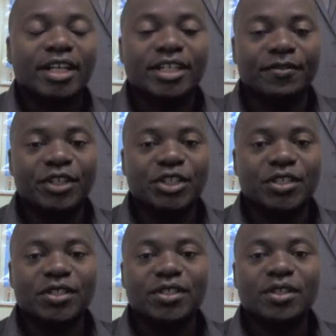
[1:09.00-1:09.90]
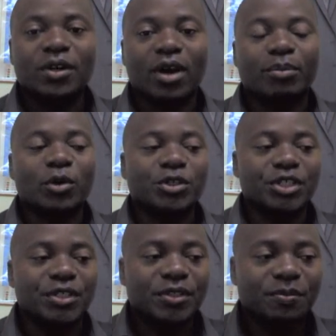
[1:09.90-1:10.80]
divisions or
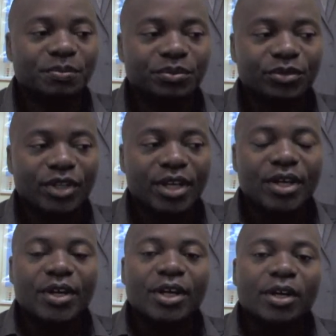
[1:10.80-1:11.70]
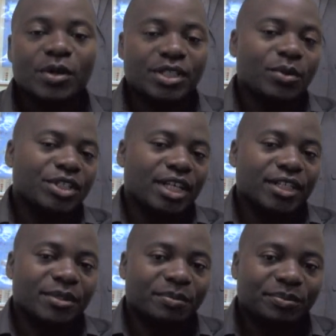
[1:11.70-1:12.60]
approaches.
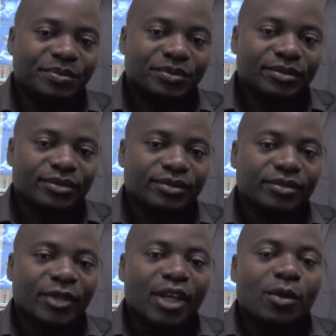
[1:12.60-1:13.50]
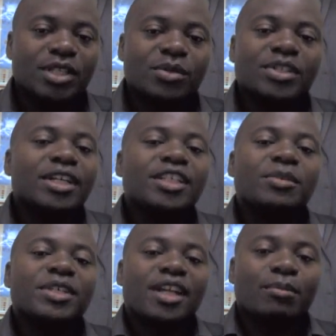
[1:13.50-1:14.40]
Consequentialism.
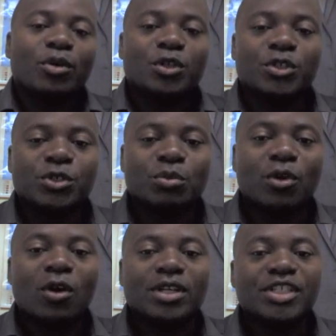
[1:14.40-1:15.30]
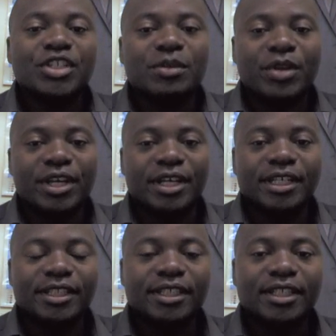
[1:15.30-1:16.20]
Consequentialism is an approach to moral decision making
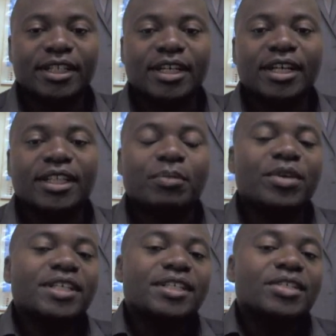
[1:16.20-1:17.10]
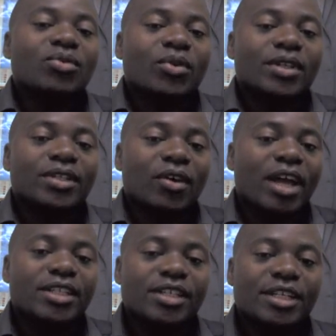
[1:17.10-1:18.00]
that bases the
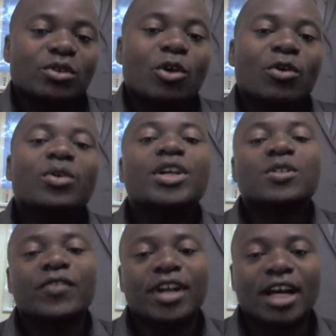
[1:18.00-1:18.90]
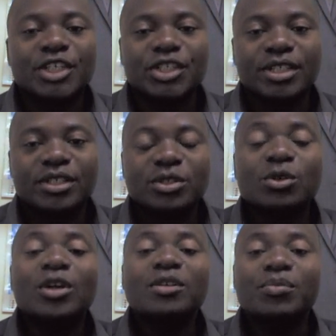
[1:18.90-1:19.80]
rightness or wrongness of an action
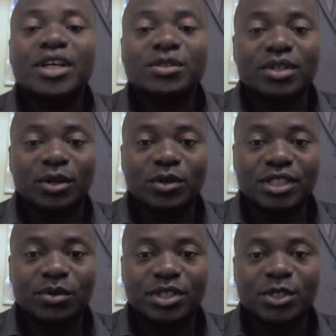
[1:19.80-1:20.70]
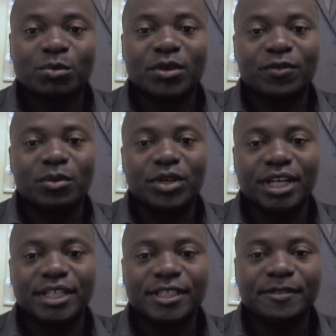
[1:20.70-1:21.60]
solely based on the consequences of performing
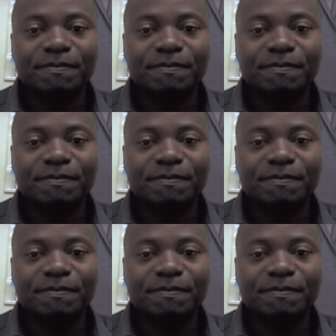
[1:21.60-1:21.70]
it.